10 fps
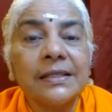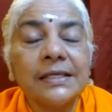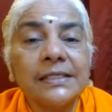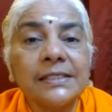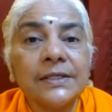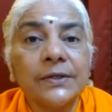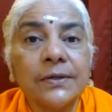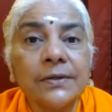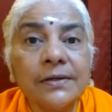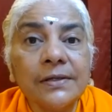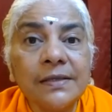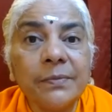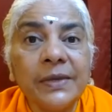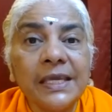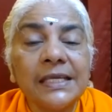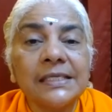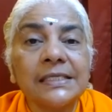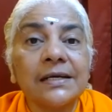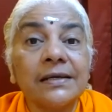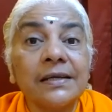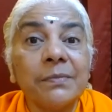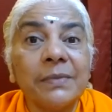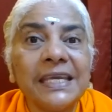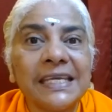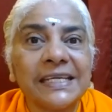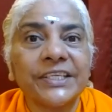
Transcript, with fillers: That is, all the beings are in me,